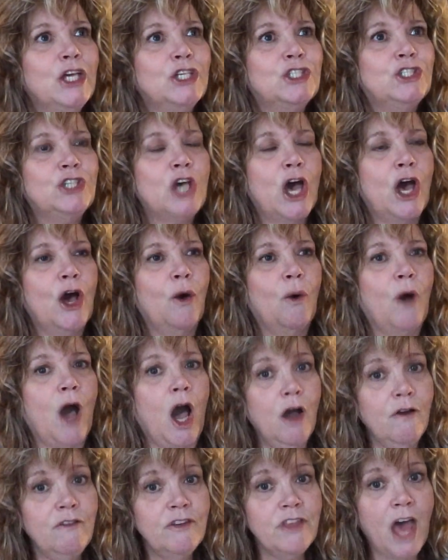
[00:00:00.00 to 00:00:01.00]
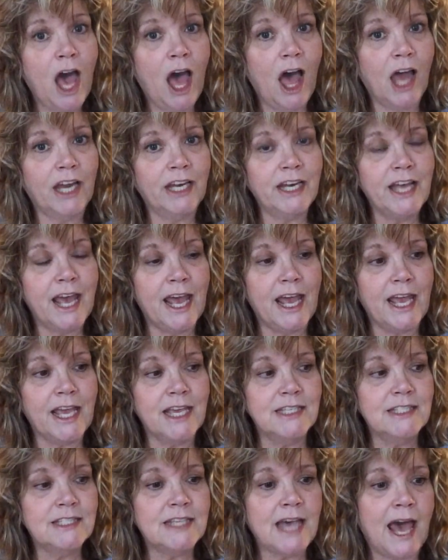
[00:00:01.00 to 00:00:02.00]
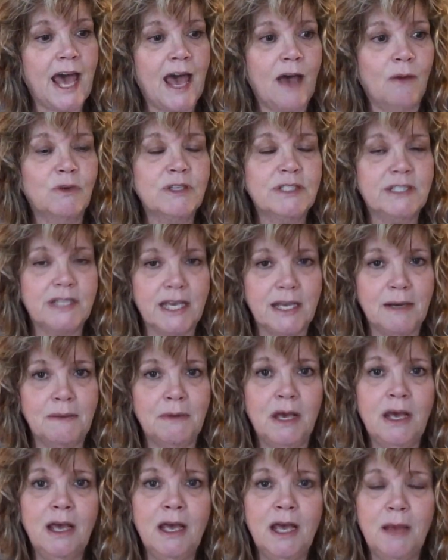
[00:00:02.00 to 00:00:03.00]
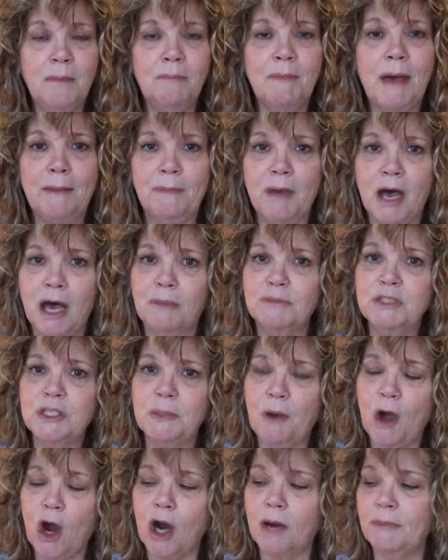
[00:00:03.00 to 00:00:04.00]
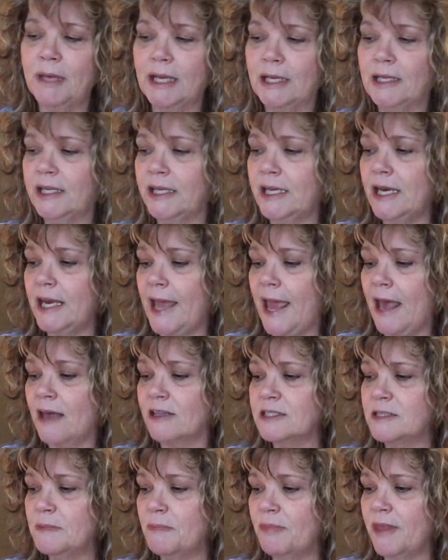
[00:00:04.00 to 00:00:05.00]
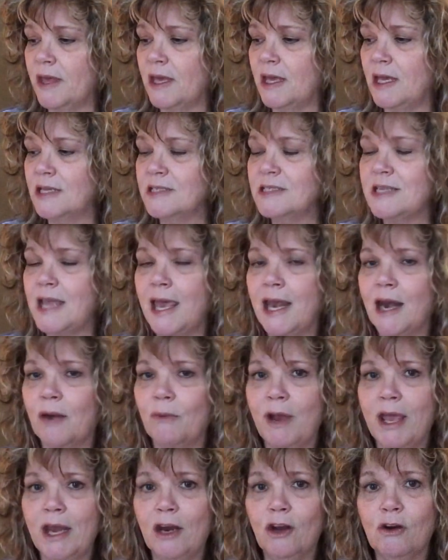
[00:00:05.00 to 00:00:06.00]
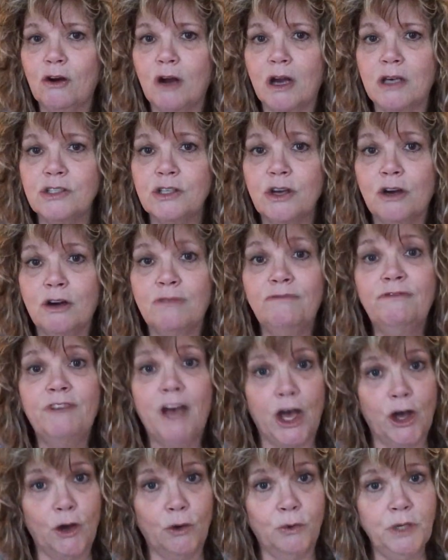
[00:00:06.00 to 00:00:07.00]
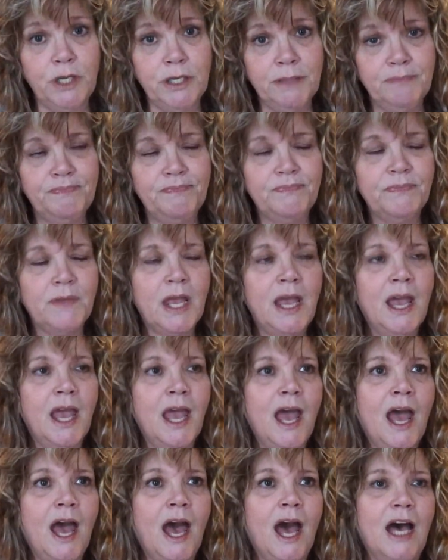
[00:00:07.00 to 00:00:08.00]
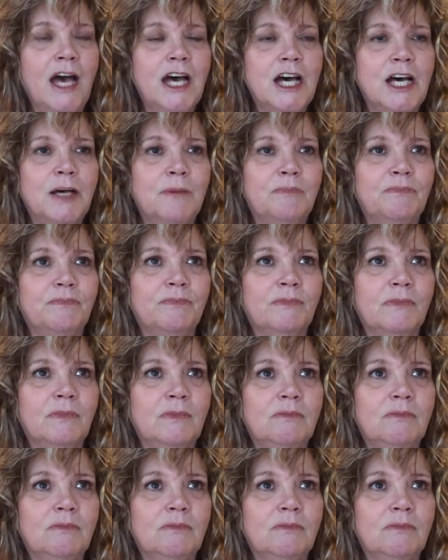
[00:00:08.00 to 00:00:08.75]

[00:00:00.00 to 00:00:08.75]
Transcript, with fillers: So over the holidays, I was in my mom's apartment cleaning out some things and I ran across her phone. Um,